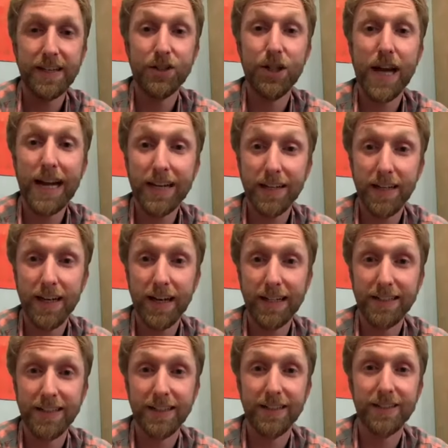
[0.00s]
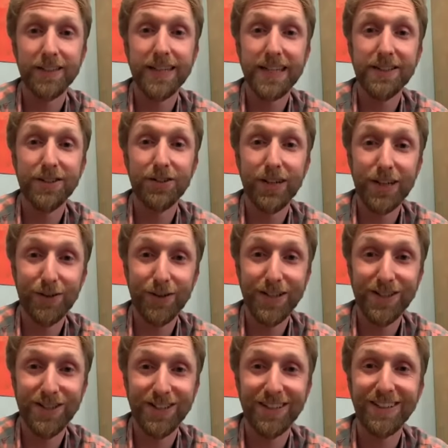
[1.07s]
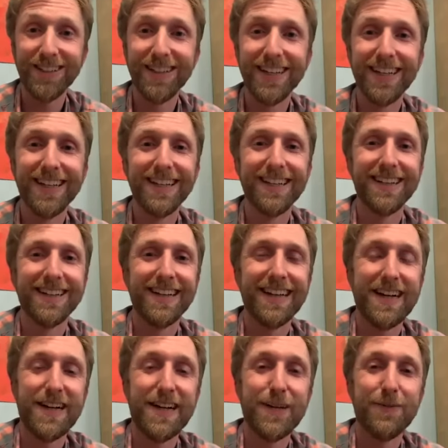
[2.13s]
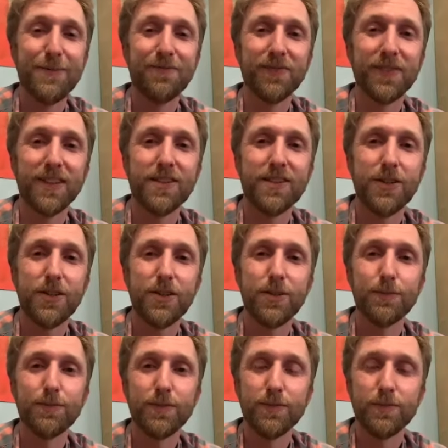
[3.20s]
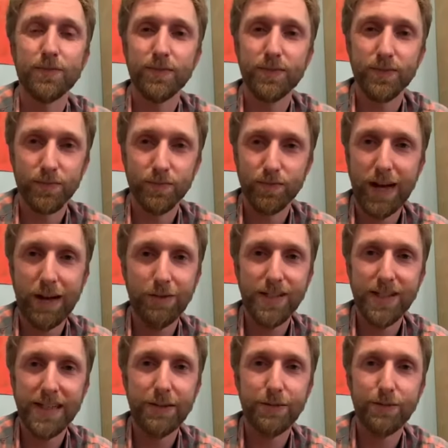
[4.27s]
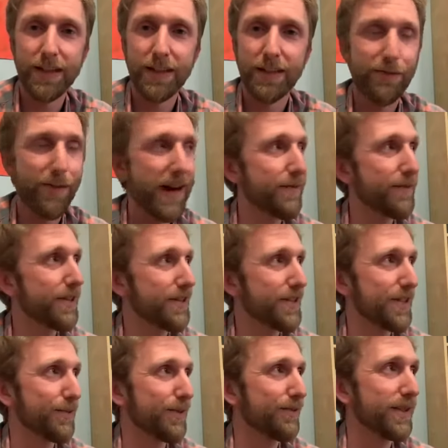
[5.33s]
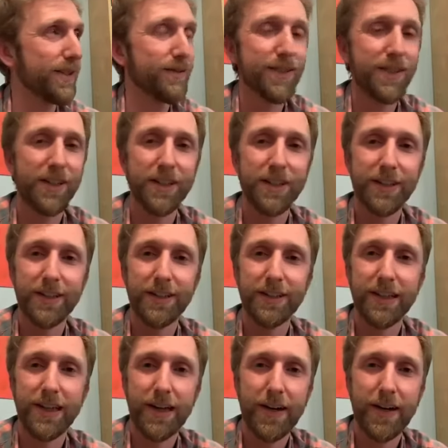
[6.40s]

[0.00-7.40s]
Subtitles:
a Jackie cocktail? That's a great question. So I would say in the 5 years that we've lived here,